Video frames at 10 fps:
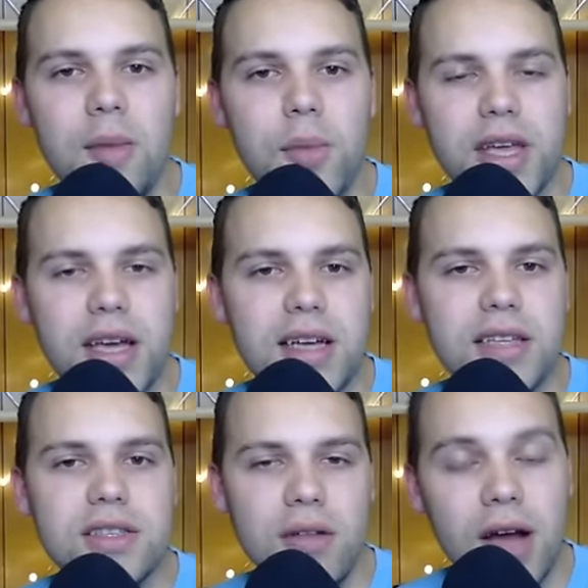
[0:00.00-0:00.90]

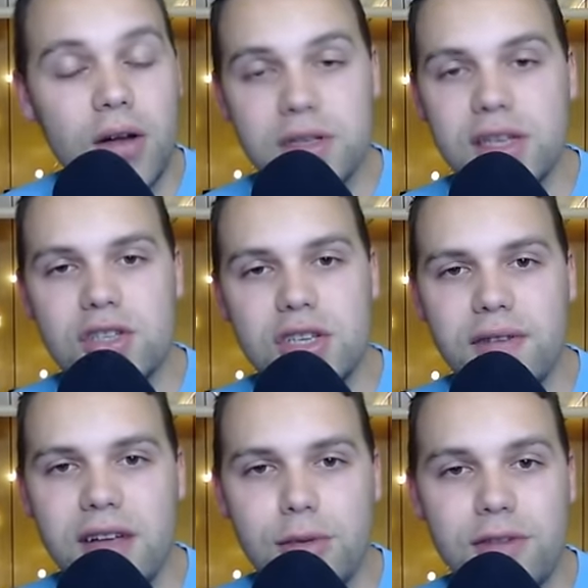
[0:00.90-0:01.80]
because not only is she
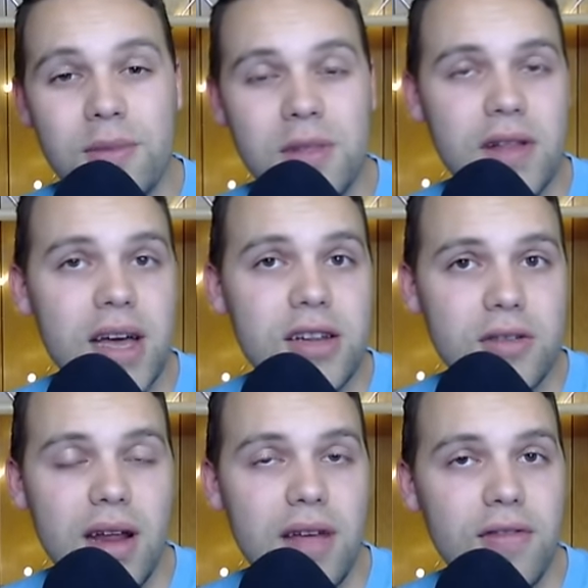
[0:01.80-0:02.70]
available from the
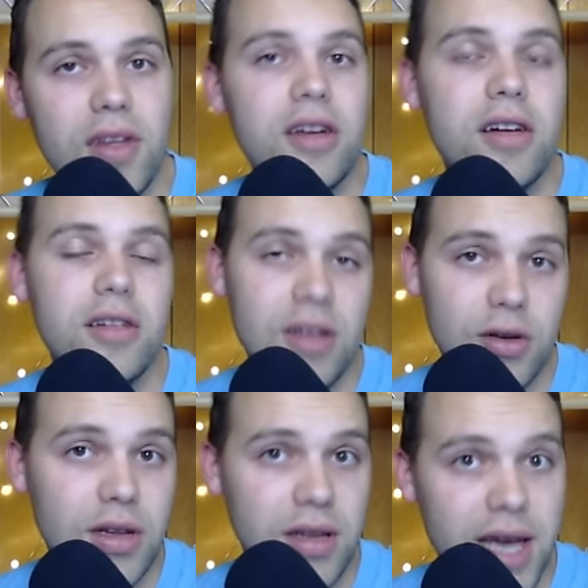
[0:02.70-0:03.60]
Lantern Rite every year and
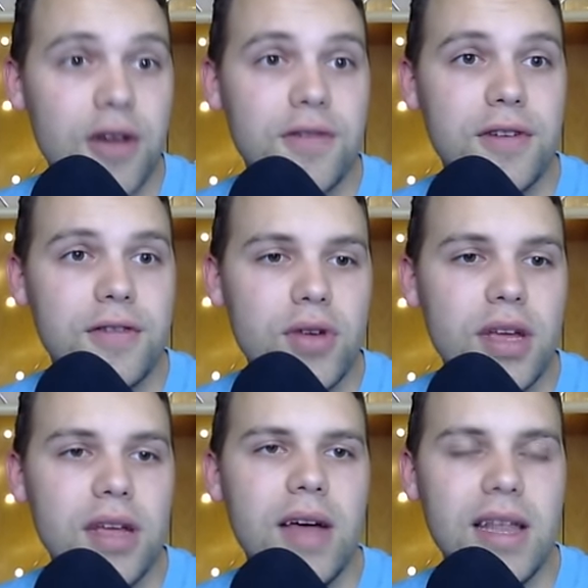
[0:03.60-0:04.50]
you can get her for free free,